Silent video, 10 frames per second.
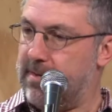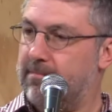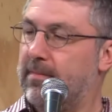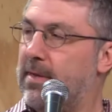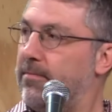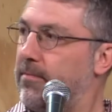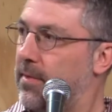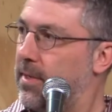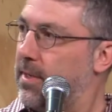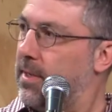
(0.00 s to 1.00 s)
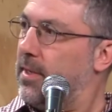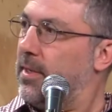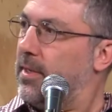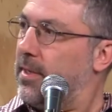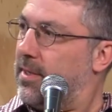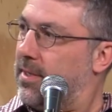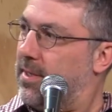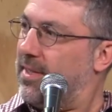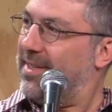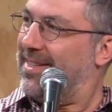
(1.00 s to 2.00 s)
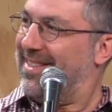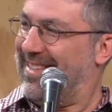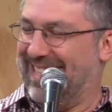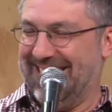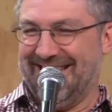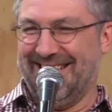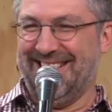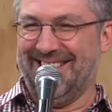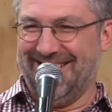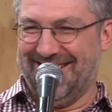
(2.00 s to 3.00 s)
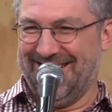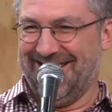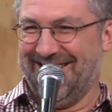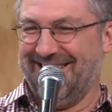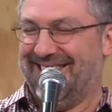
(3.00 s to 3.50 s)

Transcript: And that just goes to show how much I'm keeping track. As